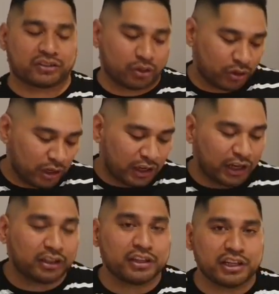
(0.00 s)
So
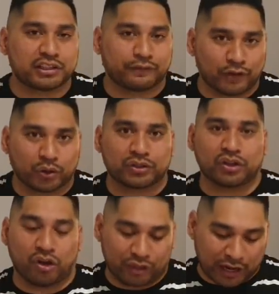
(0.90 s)
England needs to
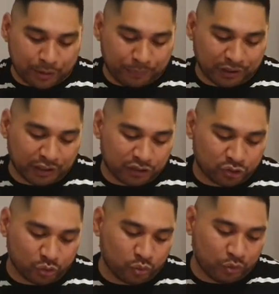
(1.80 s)
focus on that ability
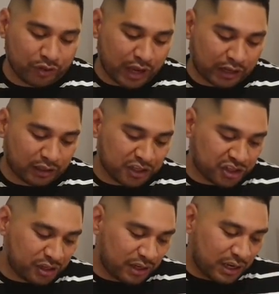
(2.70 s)
to win that
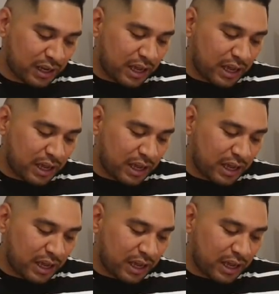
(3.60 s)
collision.